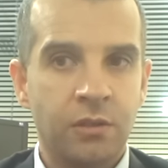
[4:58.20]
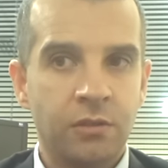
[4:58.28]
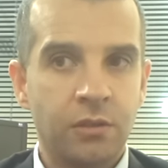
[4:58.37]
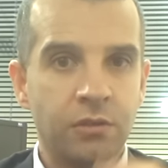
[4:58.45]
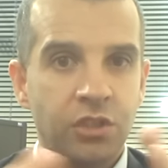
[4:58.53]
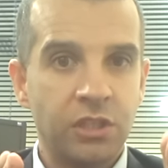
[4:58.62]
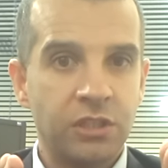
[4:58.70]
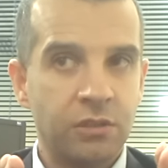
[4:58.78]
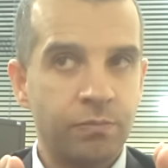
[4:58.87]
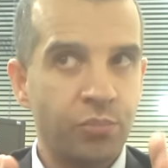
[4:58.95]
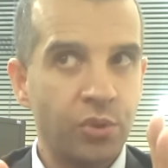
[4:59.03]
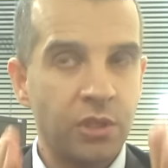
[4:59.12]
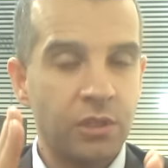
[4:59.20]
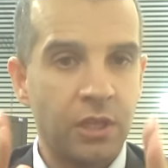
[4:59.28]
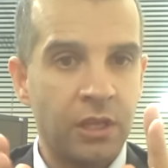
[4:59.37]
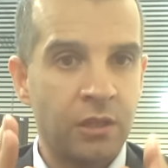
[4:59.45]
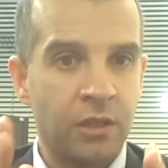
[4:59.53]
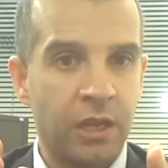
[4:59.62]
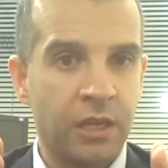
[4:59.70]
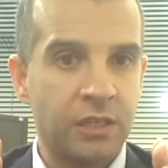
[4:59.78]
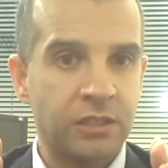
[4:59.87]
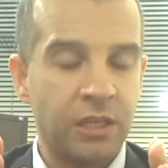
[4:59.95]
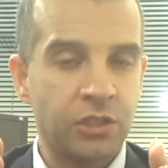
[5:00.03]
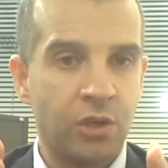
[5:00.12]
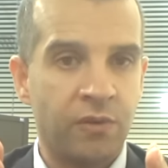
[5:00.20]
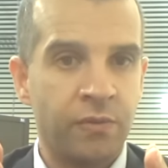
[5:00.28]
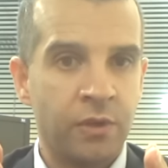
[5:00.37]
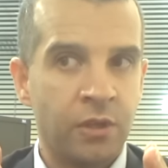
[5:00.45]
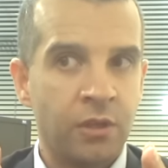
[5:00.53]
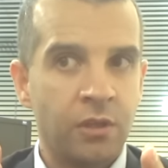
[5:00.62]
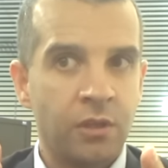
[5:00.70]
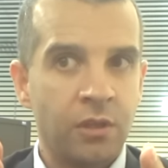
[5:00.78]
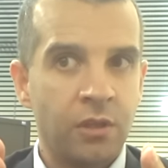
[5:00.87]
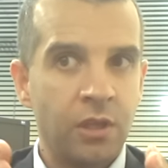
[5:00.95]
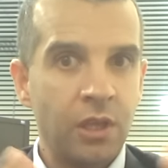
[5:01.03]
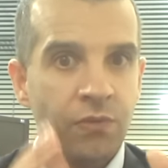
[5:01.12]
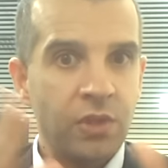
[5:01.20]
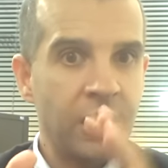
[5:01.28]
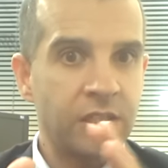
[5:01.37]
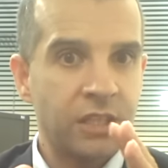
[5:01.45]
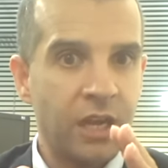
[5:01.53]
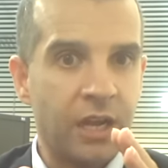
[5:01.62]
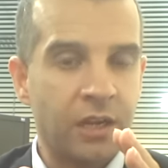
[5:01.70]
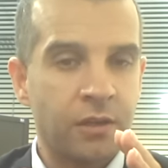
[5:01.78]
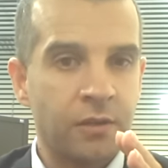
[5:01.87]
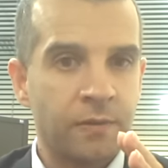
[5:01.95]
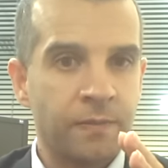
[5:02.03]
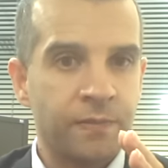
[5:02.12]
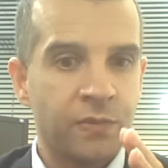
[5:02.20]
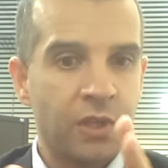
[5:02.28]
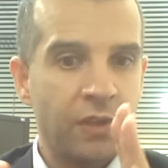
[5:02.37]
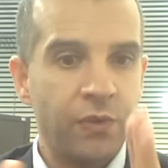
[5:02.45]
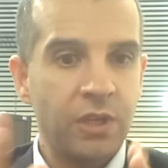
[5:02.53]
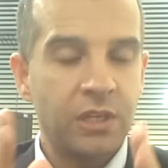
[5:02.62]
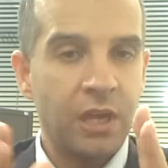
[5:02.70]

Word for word: So just put it in, in the sense of, if they attack, if it